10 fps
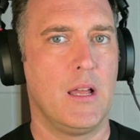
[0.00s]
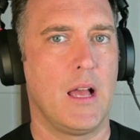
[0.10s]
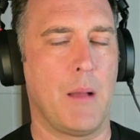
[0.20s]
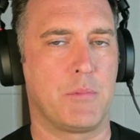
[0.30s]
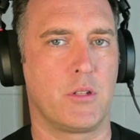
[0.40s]

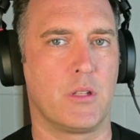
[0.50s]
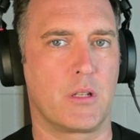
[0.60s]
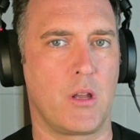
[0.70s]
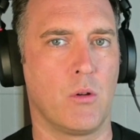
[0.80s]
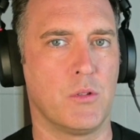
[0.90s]
up to the
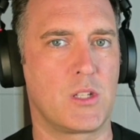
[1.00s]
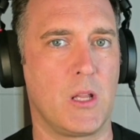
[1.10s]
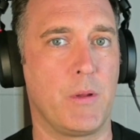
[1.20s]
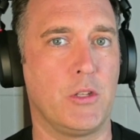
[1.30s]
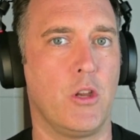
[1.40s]
Golden
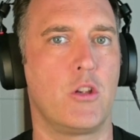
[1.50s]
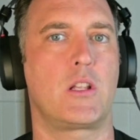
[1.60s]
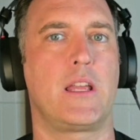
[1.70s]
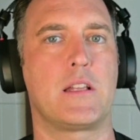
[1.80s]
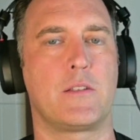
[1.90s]
Slipper
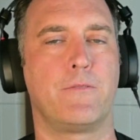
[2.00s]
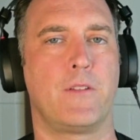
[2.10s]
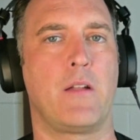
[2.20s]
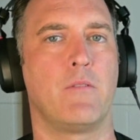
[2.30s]
usually has a flat